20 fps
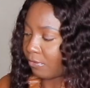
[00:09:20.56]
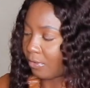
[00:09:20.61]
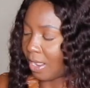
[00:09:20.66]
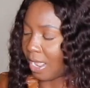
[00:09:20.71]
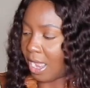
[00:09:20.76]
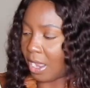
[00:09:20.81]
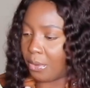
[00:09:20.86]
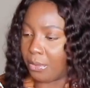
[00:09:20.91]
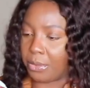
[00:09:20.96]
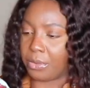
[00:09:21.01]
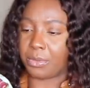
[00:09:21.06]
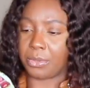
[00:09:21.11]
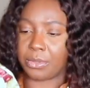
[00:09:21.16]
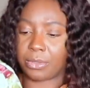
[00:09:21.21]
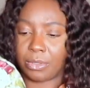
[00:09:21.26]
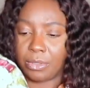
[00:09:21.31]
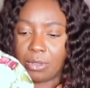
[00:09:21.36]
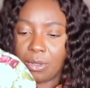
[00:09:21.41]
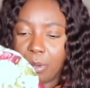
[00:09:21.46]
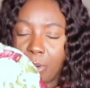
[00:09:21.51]

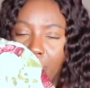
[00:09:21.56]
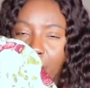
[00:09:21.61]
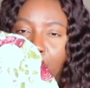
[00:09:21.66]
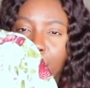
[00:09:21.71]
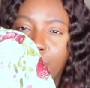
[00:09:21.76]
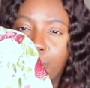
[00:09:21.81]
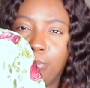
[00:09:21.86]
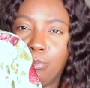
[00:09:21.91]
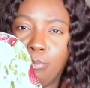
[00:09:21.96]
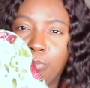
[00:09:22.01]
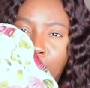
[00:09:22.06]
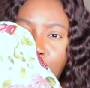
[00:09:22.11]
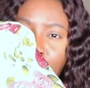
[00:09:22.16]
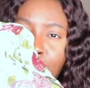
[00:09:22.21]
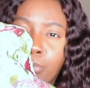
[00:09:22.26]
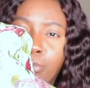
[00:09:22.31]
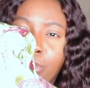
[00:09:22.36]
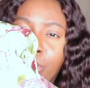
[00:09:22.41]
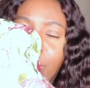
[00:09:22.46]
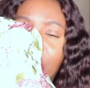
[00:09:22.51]
flowers, the
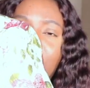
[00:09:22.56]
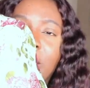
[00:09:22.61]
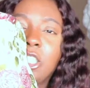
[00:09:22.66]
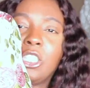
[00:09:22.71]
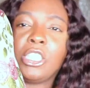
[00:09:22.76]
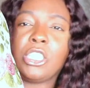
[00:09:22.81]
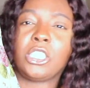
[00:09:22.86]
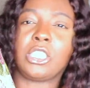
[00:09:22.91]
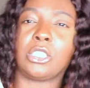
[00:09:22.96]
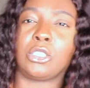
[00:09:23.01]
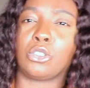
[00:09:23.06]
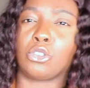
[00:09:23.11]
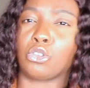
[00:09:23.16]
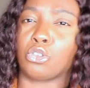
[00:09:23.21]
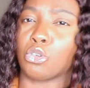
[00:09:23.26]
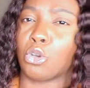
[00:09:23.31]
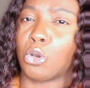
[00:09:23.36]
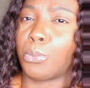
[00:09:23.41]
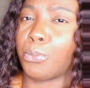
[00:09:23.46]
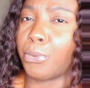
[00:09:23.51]
it's just
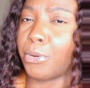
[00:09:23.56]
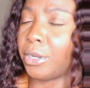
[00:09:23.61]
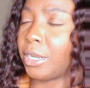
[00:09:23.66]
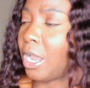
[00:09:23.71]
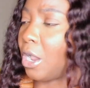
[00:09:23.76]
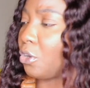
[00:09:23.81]
so pretty.